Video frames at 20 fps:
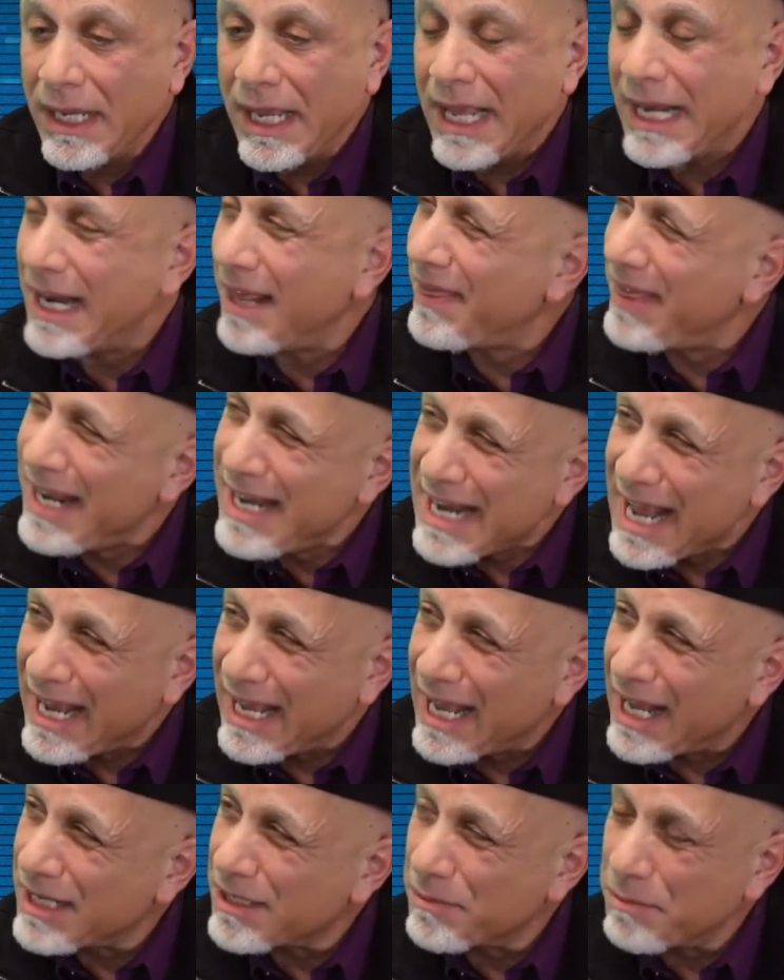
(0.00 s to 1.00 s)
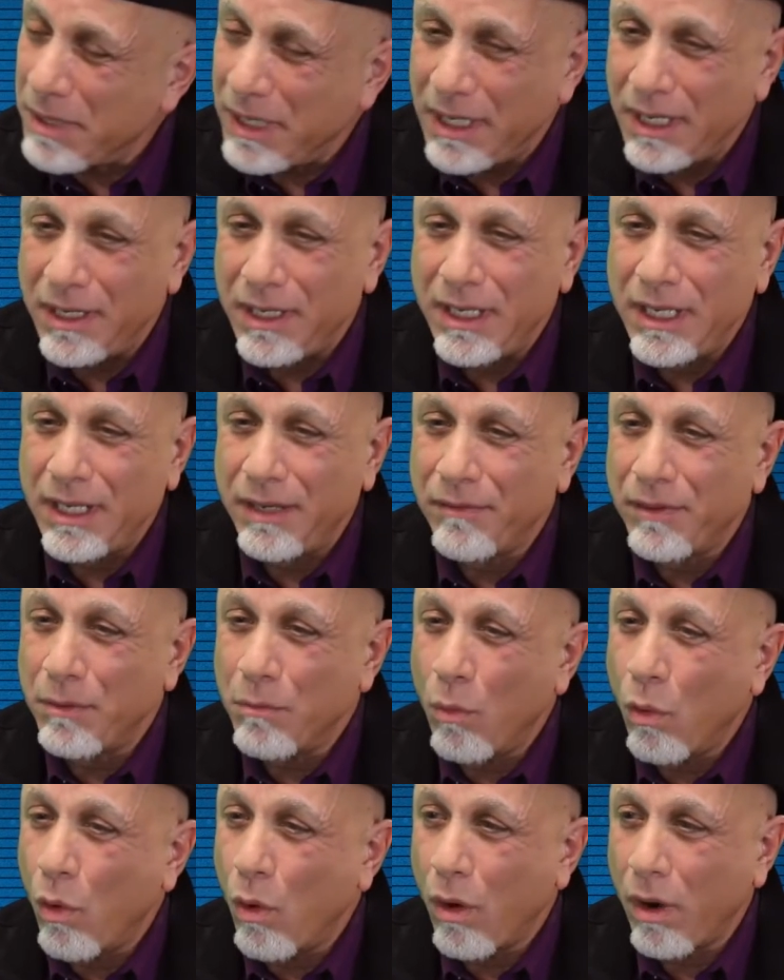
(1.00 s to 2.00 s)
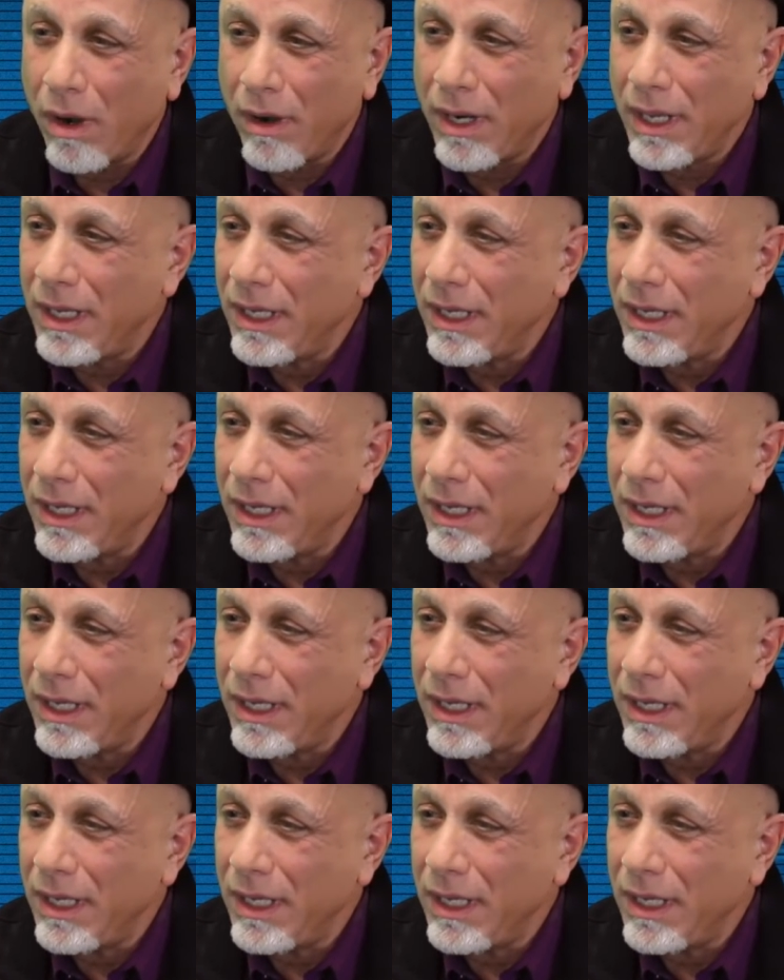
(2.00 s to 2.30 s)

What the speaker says: And the thing that gets me even more